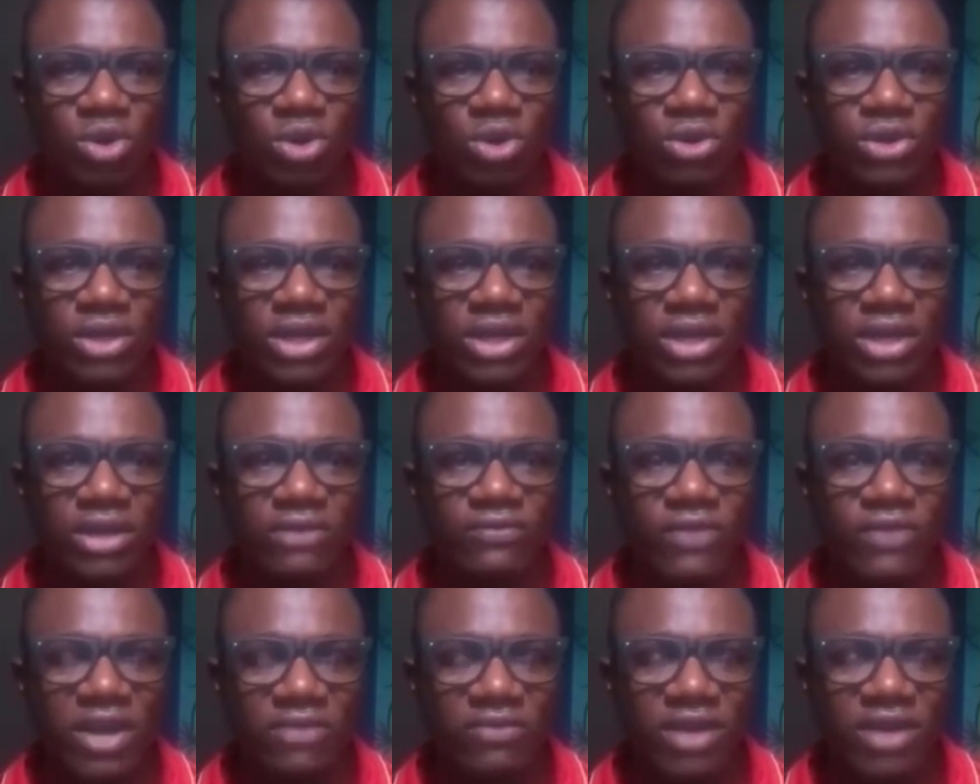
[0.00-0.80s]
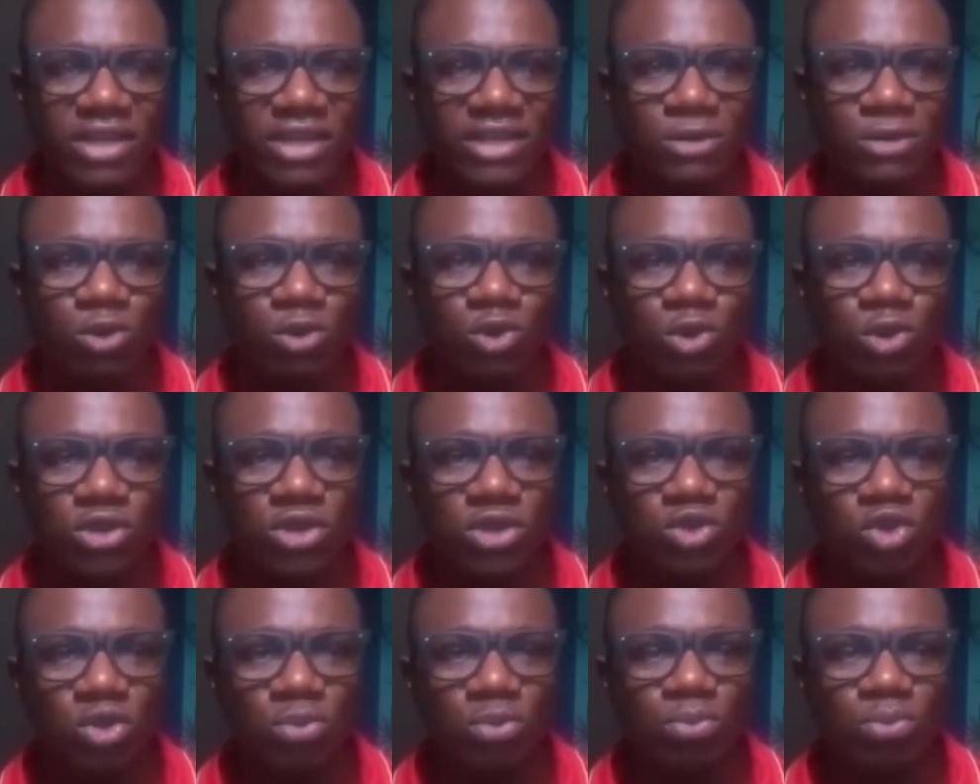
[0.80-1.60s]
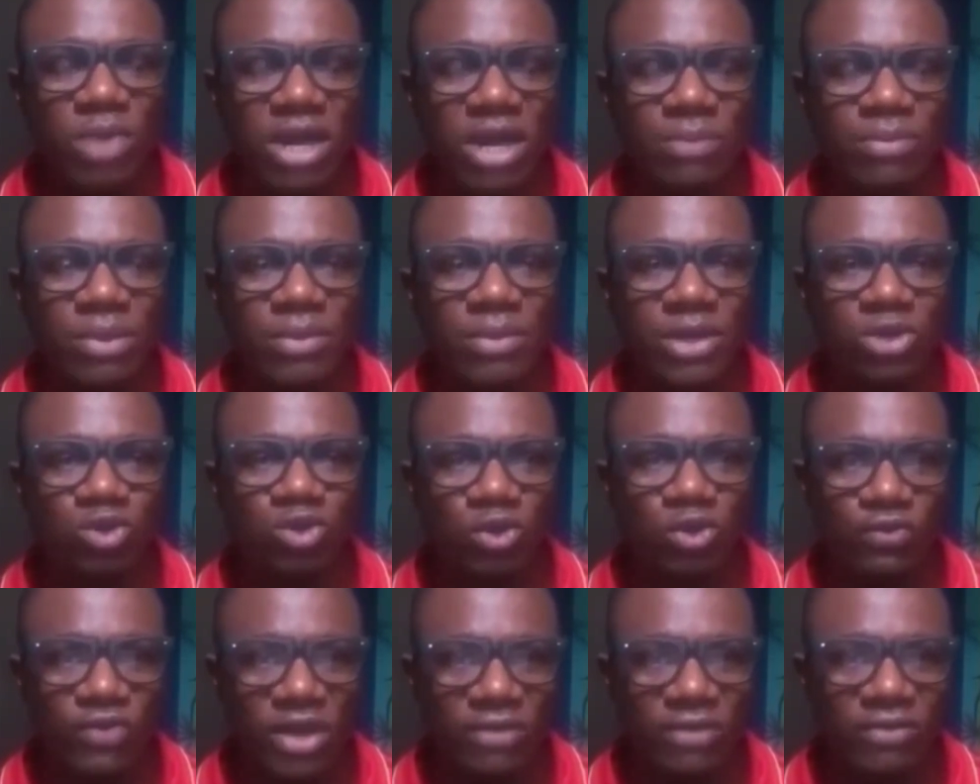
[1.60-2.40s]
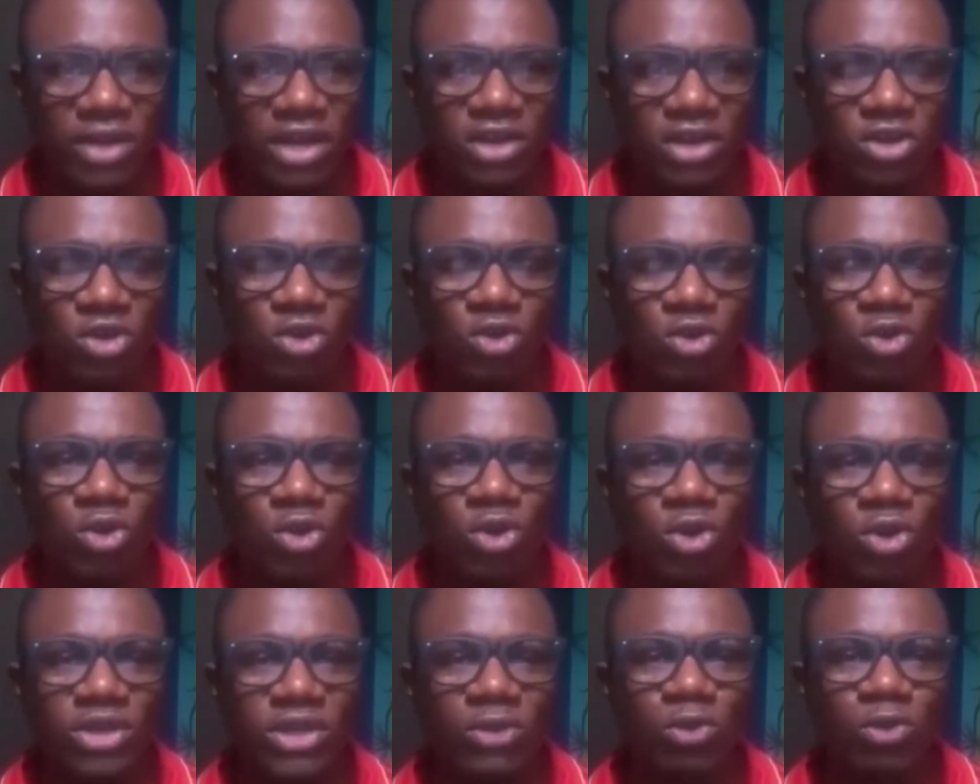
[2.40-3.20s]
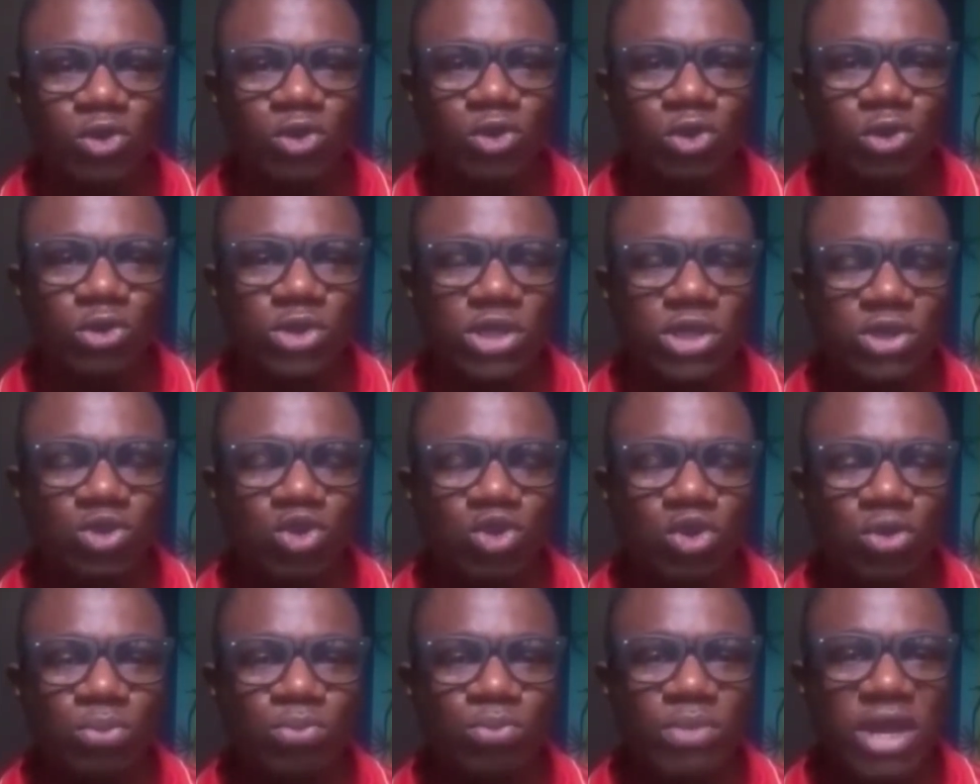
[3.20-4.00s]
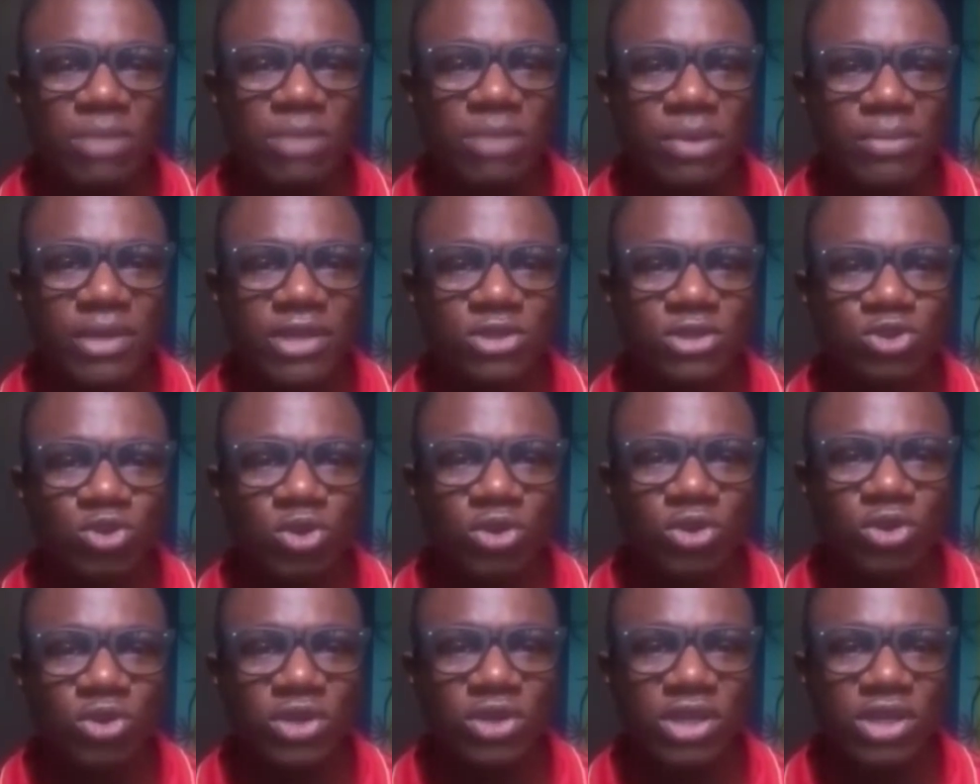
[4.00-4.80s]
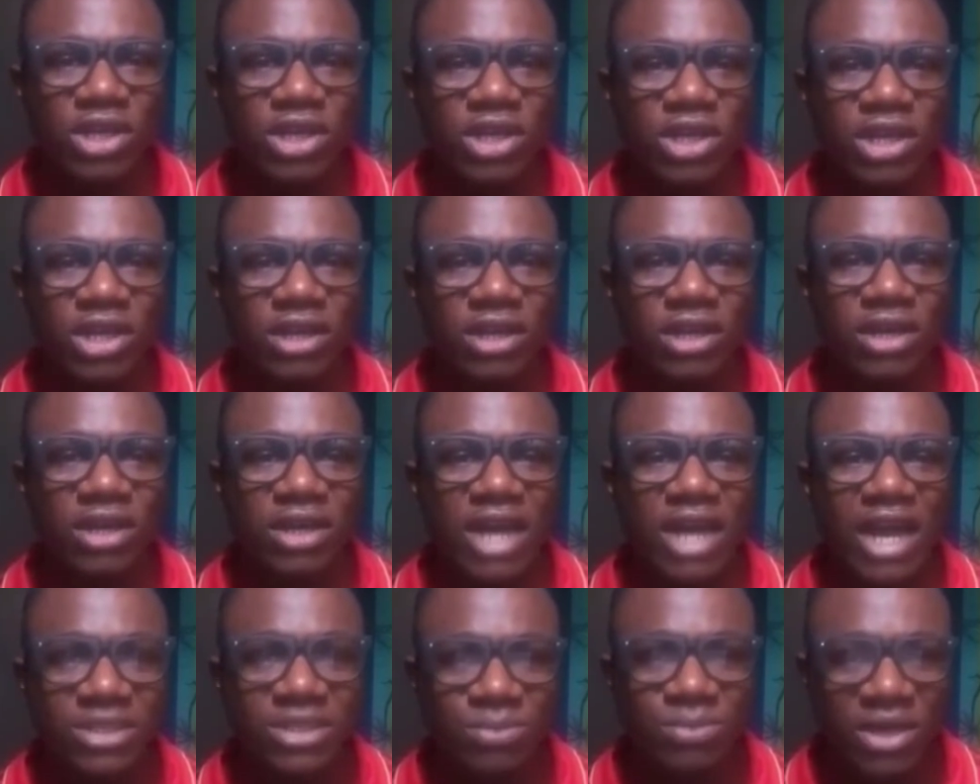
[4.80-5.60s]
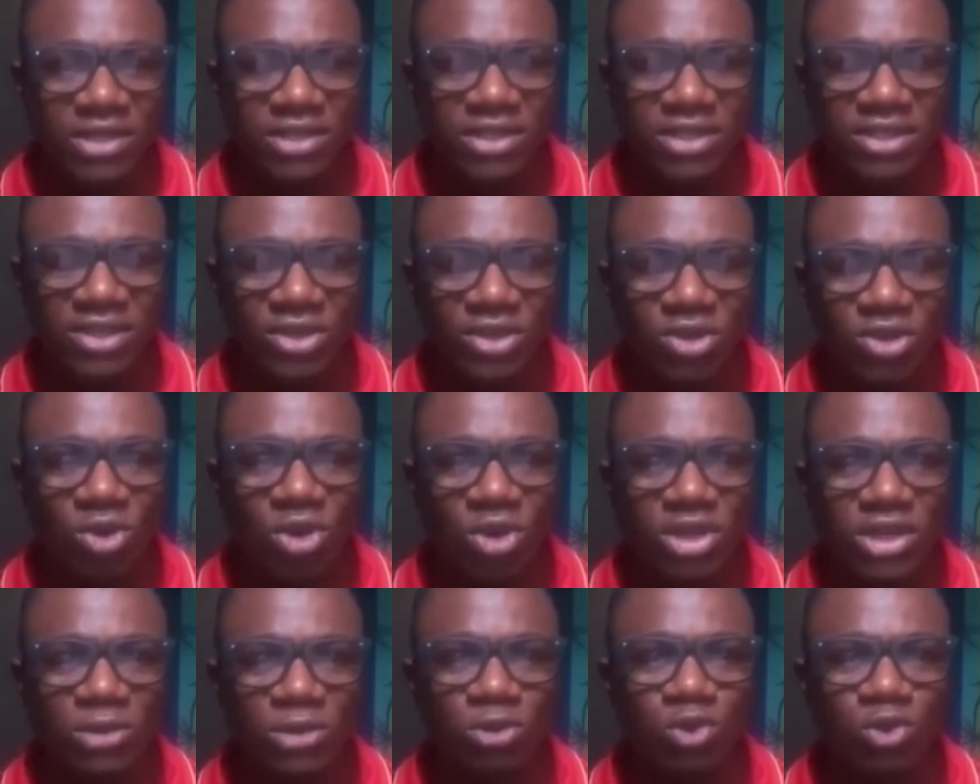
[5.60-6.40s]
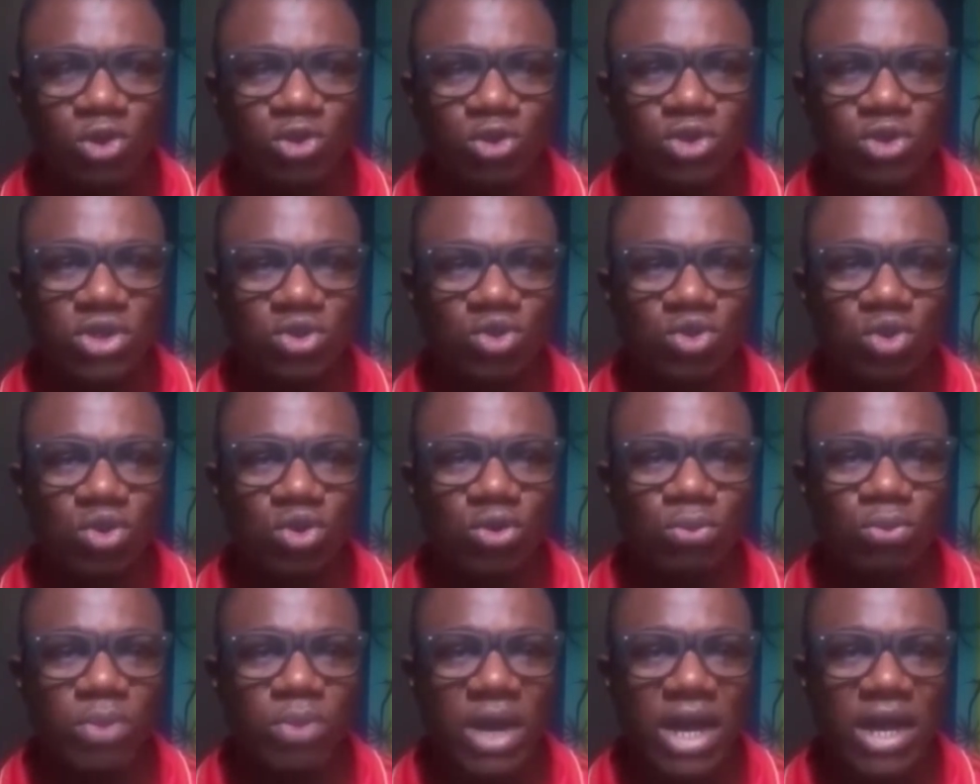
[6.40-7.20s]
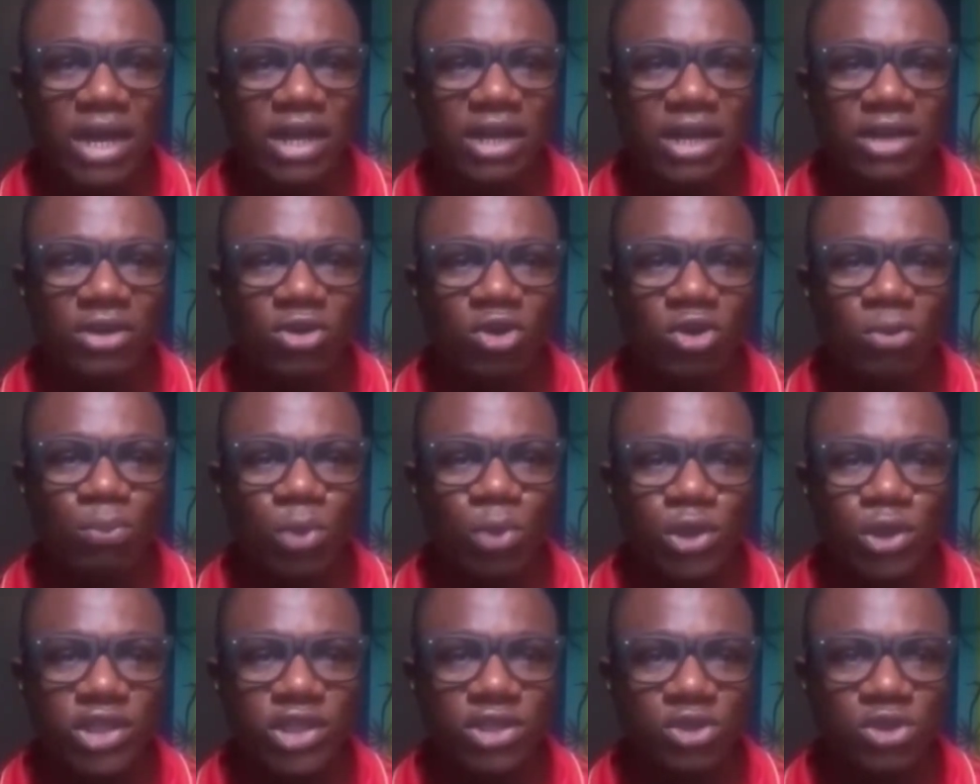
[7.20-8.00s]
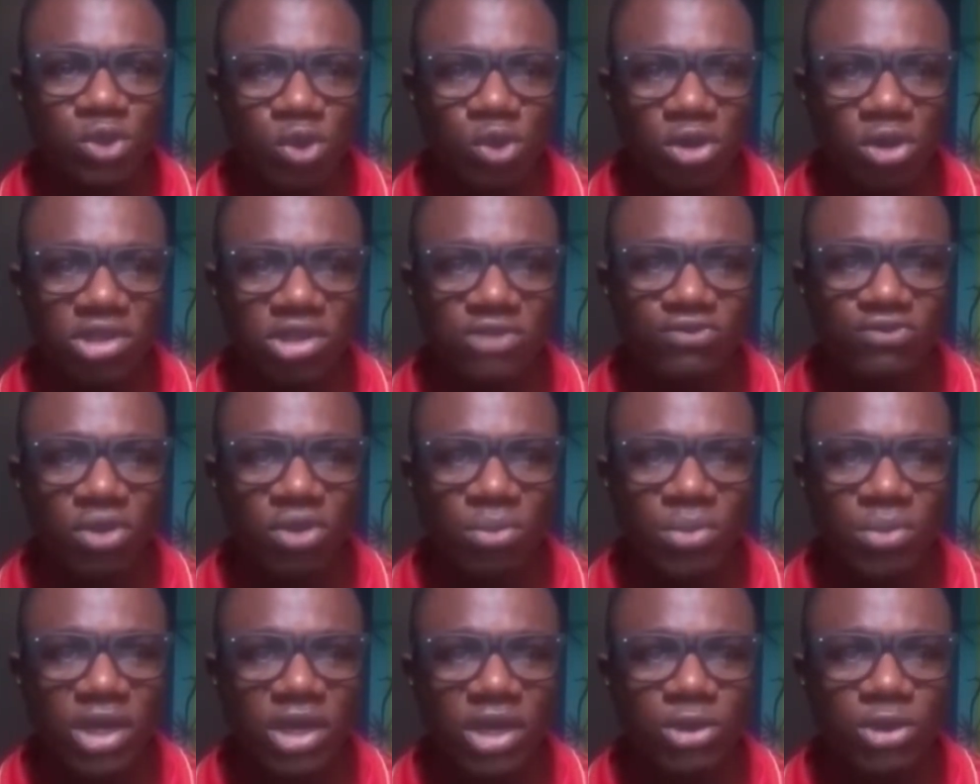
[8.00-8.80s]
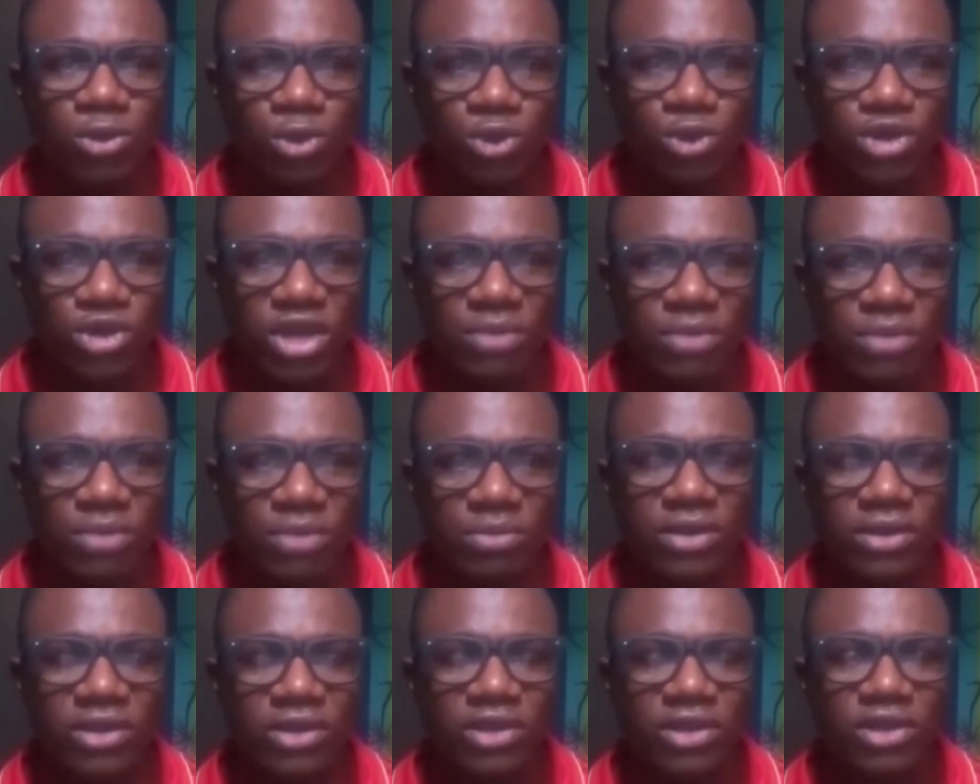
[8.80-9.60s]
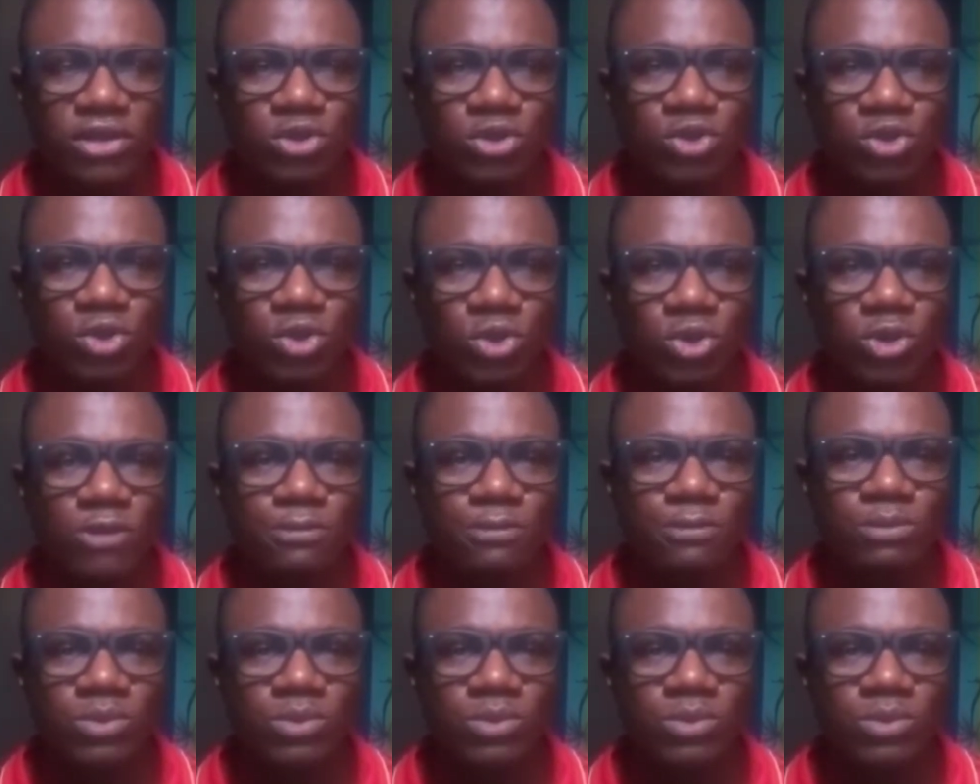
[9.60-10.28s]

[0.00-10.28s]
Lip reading: on Fiverr, they want to use it to make payments on Fiverr, or they want to use it to make payments on AliExpress, or they want to use it to buy or purchase course from Udemy. So